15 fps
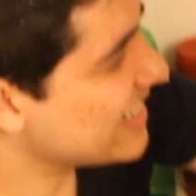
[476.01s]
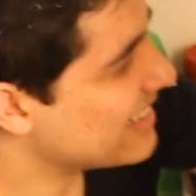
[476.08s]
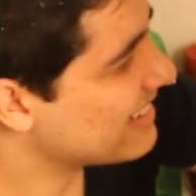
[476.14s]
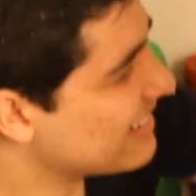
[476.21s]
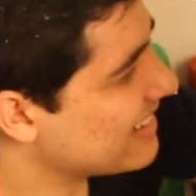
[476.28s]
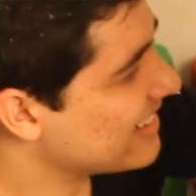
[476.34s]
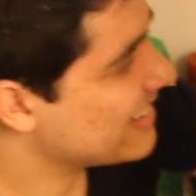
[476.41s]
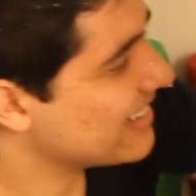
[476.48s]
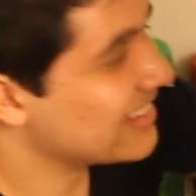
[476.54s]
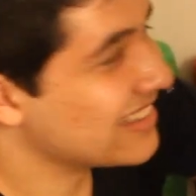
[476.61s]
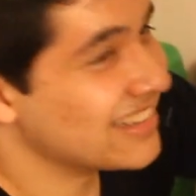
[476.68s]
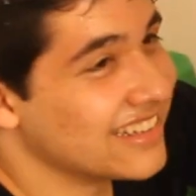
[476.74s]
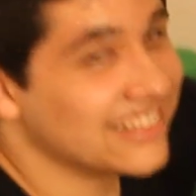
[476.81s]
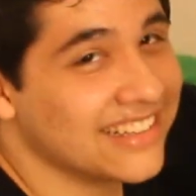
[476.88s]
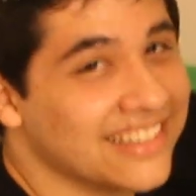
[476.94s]
Are you
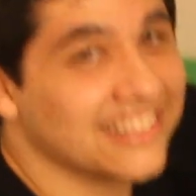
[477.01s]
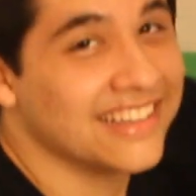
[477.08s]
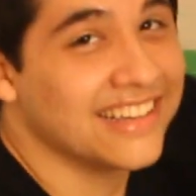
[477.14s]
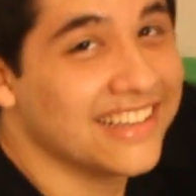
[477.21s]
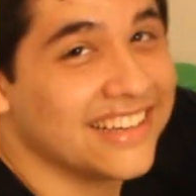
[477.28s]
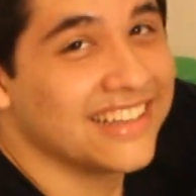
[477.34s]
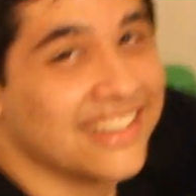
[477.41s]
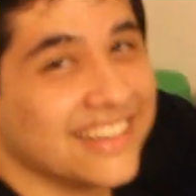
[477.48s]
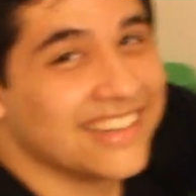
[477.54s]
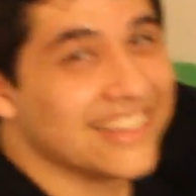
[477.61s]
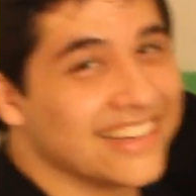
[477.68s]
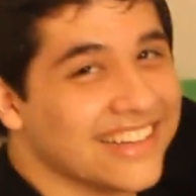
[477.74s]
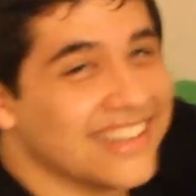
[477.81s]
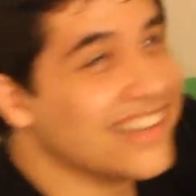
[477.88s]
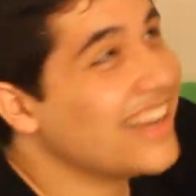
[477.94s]
for real right now,
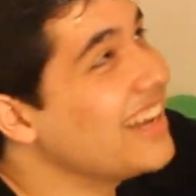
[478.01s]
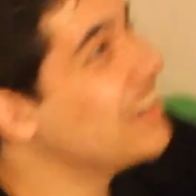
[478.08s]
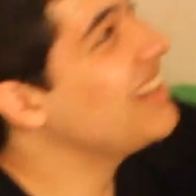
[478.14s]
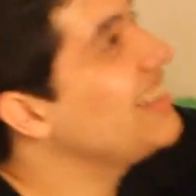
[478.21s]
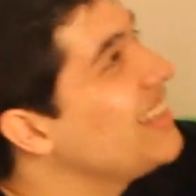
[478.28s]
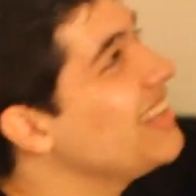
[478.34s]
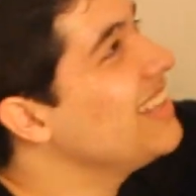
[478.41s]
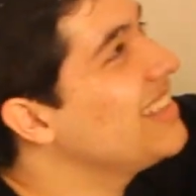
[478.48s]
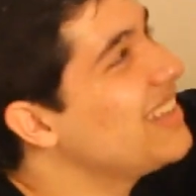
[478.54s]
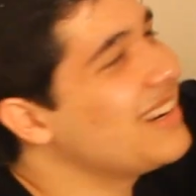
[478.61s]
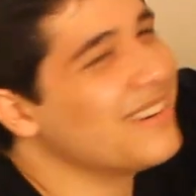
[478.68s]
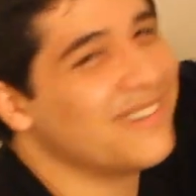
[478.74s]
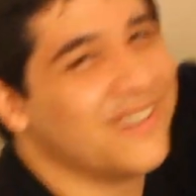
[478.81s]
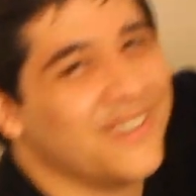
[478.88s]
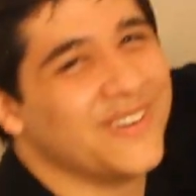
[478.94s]
dude? I didn't think
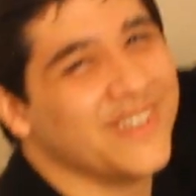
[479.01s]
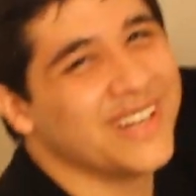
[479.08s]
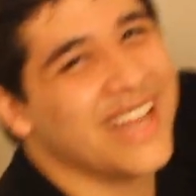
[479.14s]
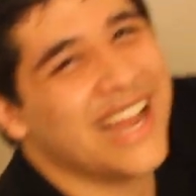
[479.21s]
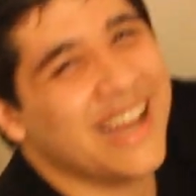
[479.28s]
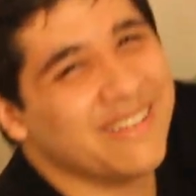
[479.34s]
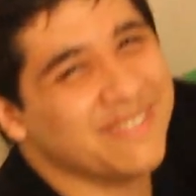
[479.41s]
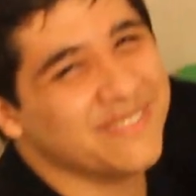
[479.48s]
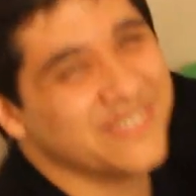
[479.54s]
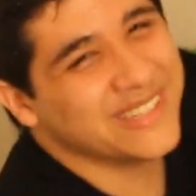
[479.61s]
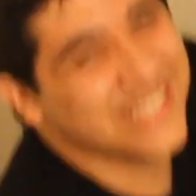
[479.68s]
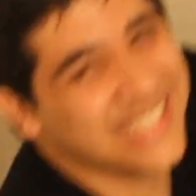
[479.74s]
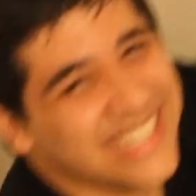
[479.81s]
that it would happen.